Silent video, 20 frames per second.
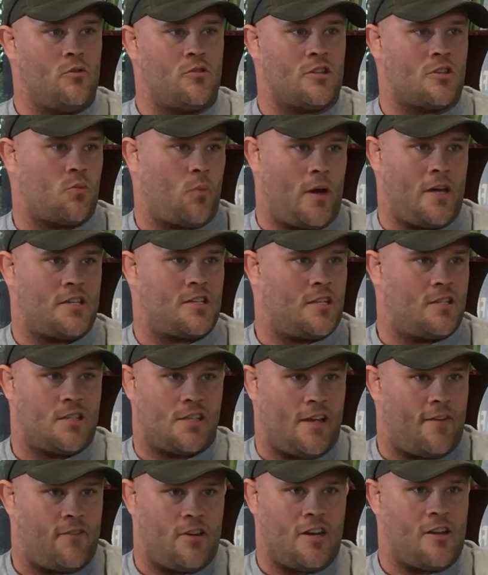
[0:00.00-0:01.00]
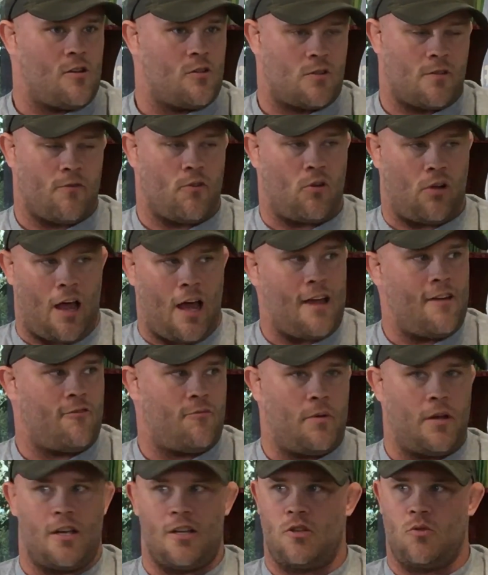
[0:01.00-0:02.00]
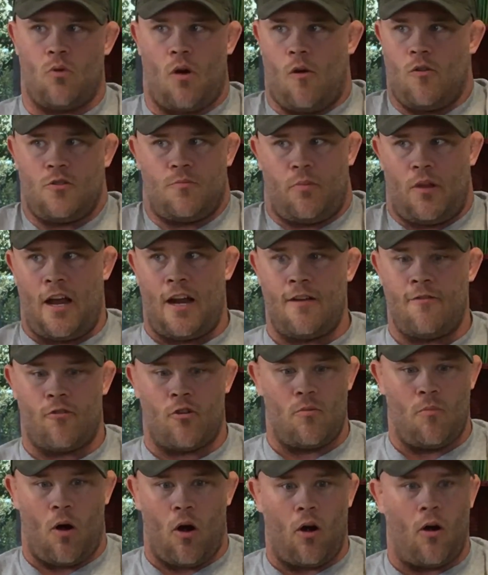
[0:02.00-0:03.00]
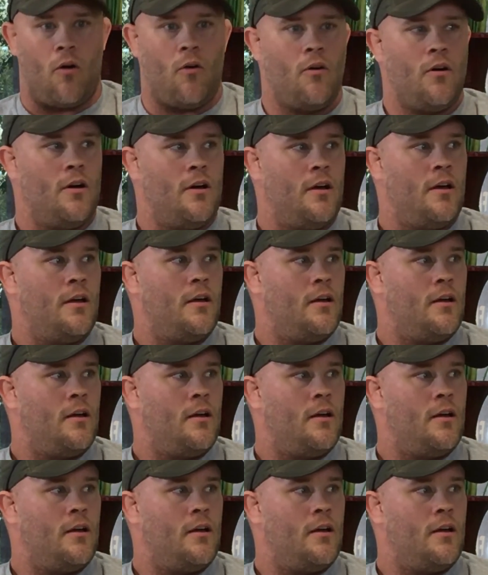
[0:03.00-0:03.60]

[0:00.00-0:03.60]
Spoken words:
but you just wasted 70 years of your life because you were always planning for tomorrow.